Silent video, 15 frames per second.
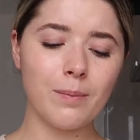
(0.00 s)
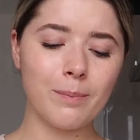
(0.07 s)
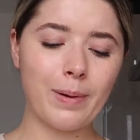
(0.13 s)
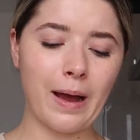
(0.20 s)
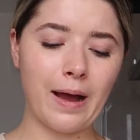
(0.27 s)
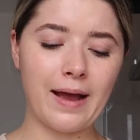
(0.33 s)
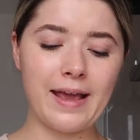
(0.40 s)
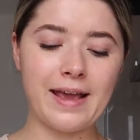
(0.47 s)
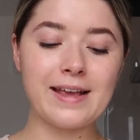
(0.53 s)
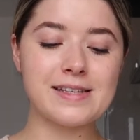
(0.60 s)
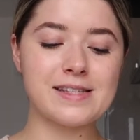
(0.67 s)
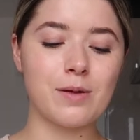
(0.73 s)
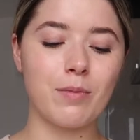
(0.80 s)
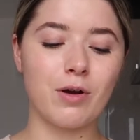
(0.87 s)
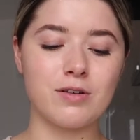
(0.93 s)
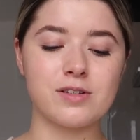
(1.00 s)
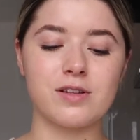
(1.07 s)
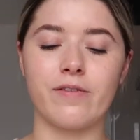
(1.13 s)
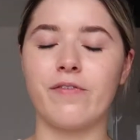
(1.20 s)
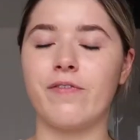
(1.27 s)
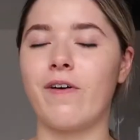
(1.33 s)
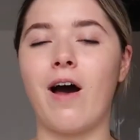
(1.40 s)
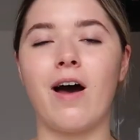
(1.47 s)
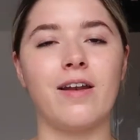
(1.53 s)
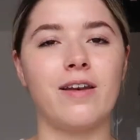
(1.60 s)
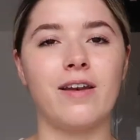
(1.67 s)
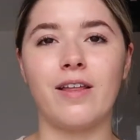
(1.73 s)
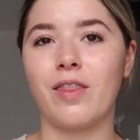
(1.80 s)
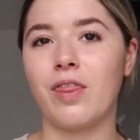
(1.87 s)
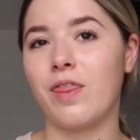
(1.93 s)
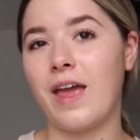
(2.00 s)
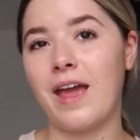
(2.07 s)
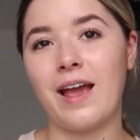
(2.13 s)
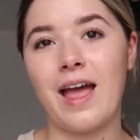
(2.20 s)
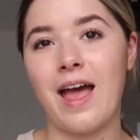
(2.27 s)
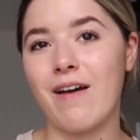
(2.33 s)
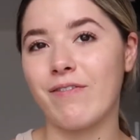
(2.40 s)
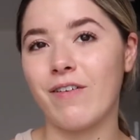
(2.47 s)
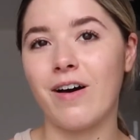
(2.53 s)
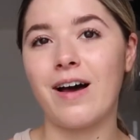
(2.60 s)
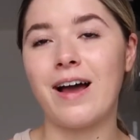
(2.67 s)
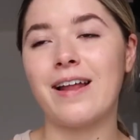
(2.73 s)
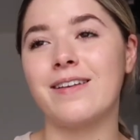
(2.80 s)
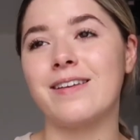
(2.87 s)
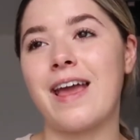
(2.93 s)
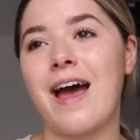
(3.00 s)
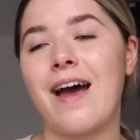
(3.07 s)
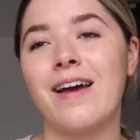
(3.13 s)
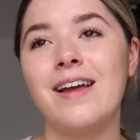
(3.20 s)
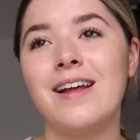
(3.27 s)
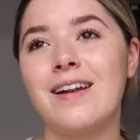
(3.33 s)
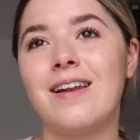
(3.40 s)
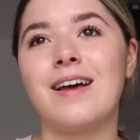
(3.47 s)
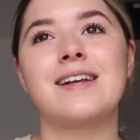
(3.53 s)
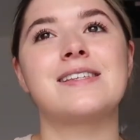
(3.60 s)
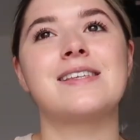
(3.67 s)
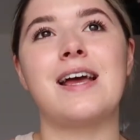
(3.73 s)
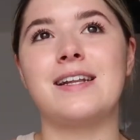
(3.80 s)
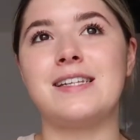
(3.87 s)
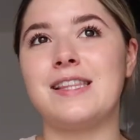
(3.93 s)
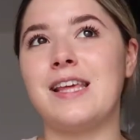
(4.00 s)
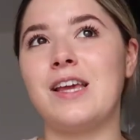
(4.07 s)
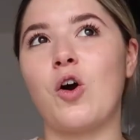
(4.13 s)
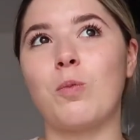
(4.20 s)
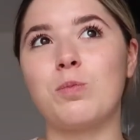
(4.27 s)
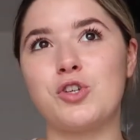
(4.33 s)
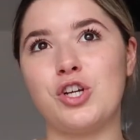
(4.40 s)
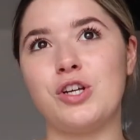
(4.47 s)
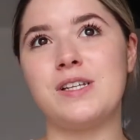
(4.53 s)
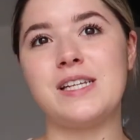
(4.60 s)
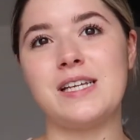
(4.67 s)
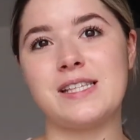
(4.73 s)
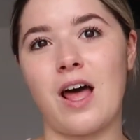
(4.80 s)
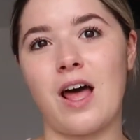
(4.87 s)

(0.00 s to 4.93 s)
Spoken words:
but it is the most fun thing ever. And yeah, like I said, the opportunities